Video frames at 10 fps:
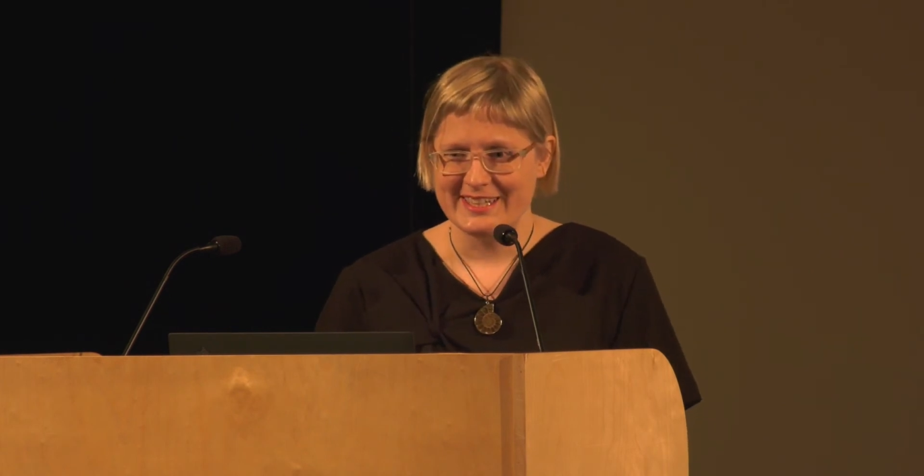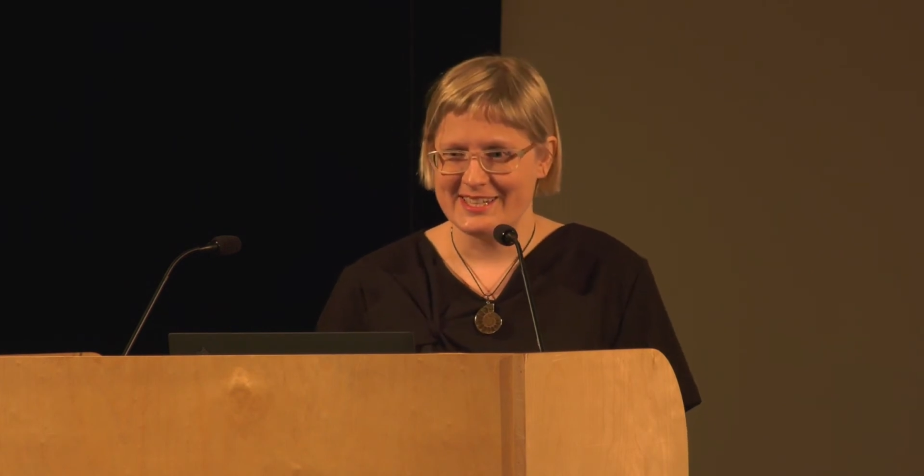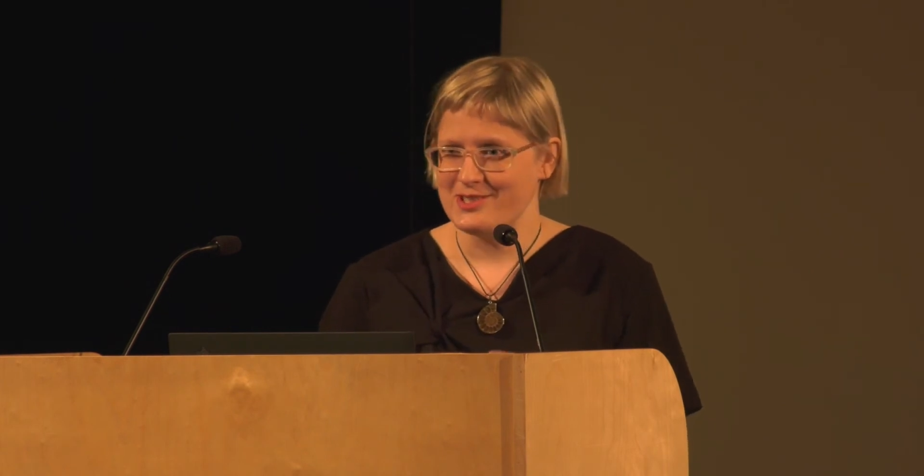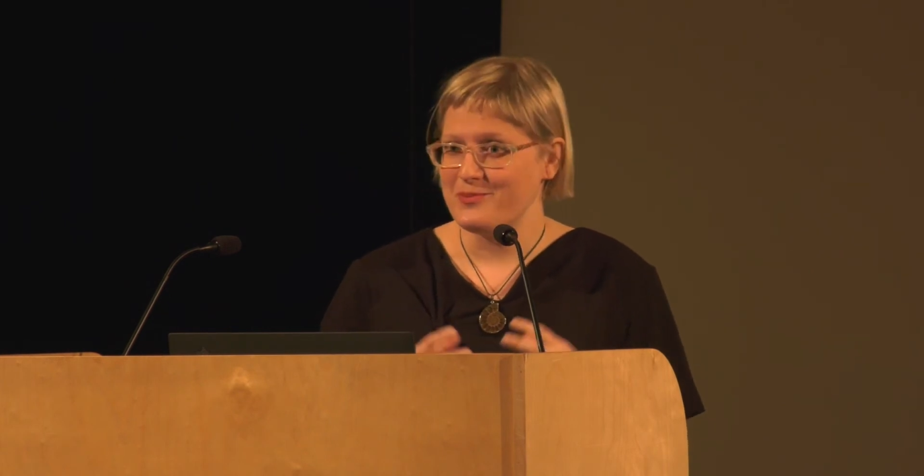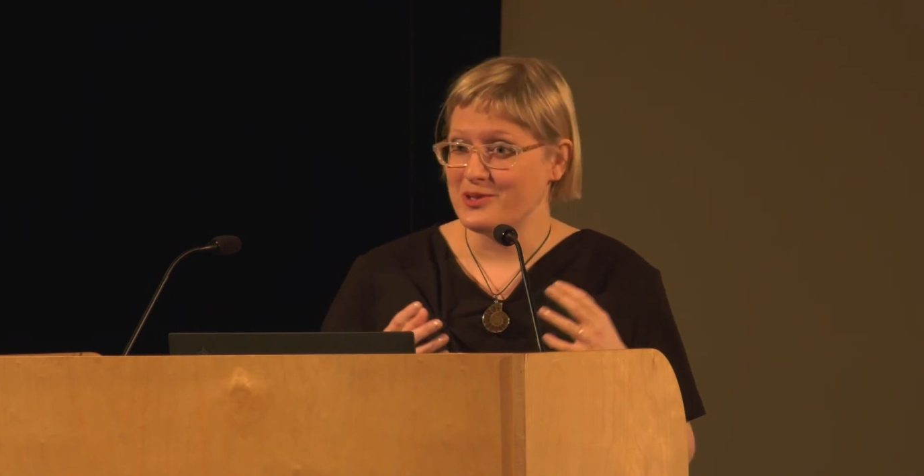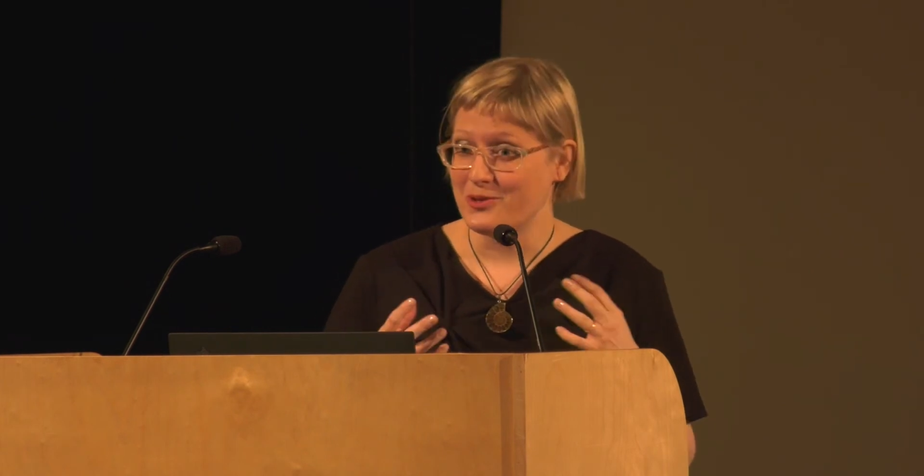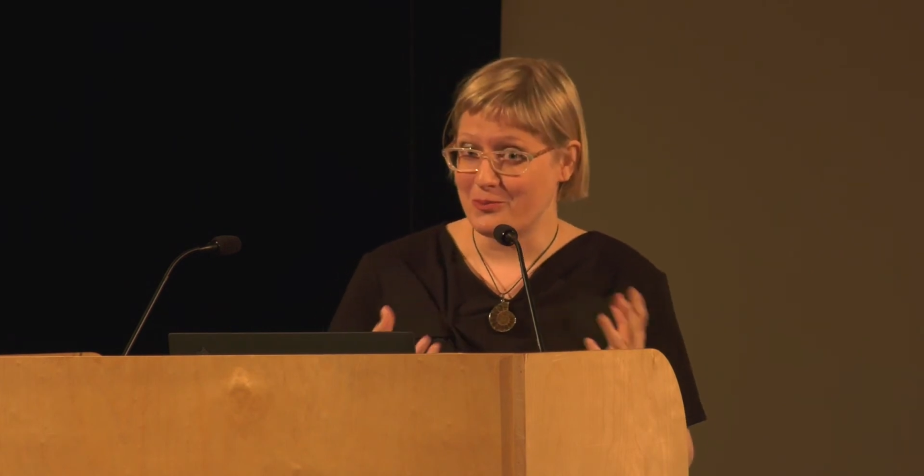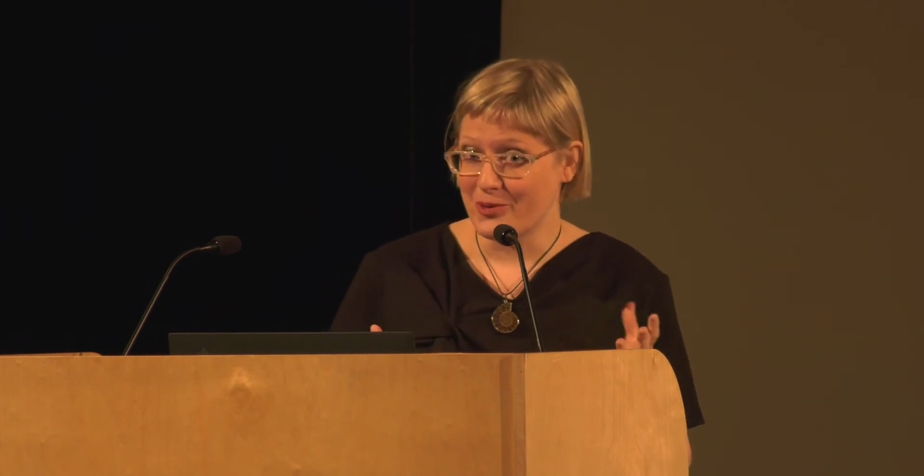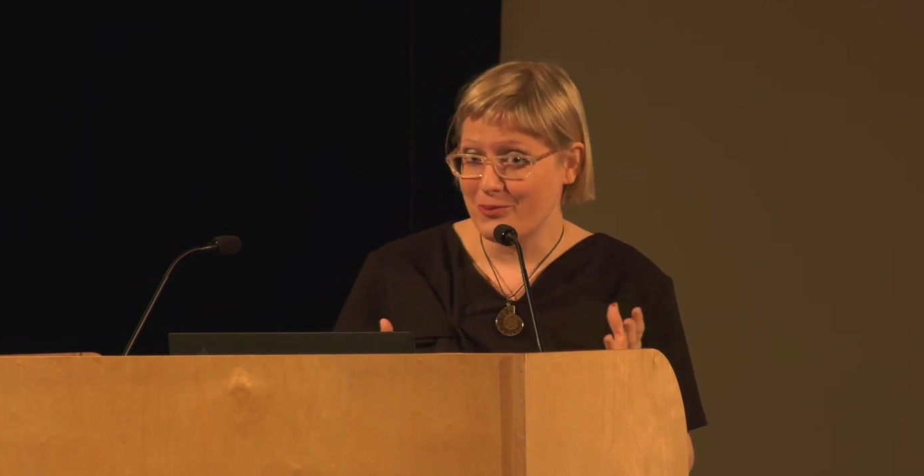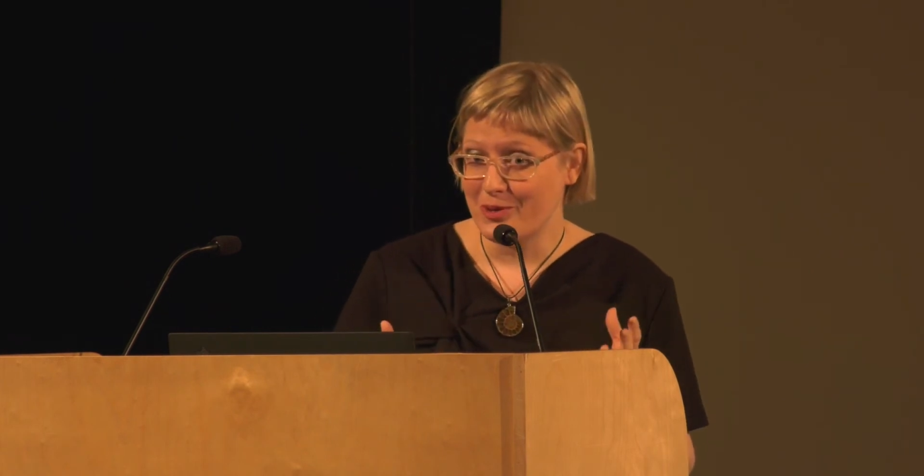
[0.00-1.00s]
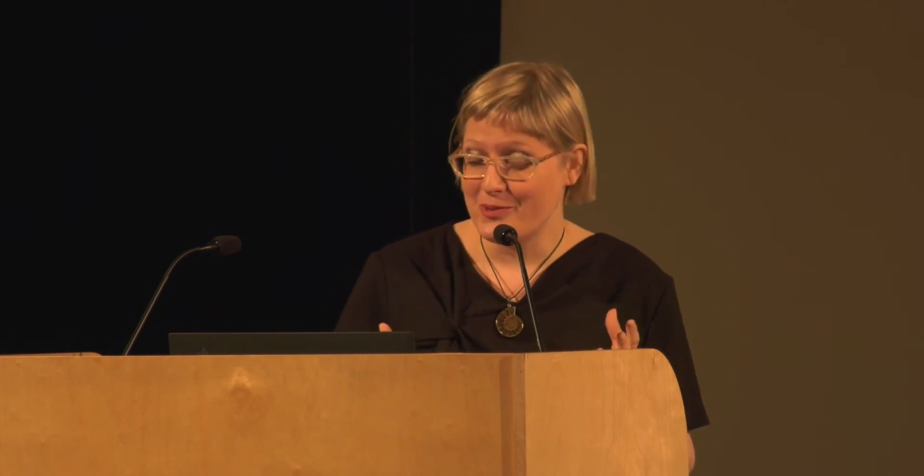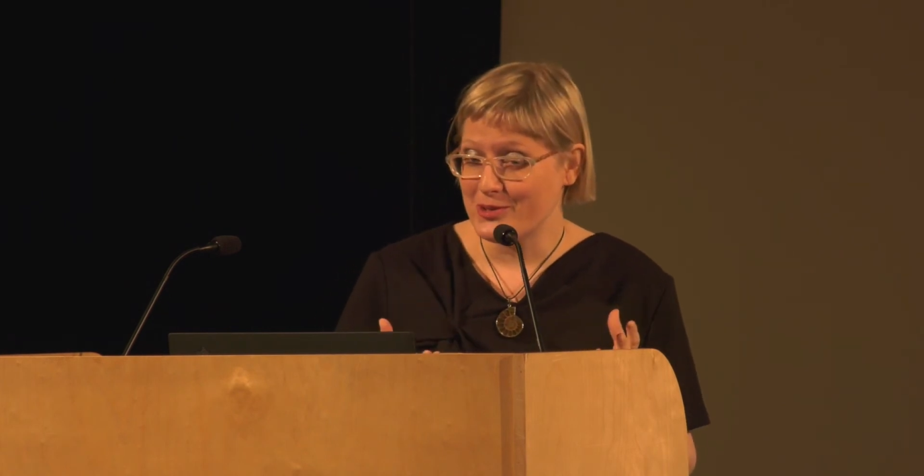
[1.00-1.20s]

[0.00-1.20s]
That's a bit of a problem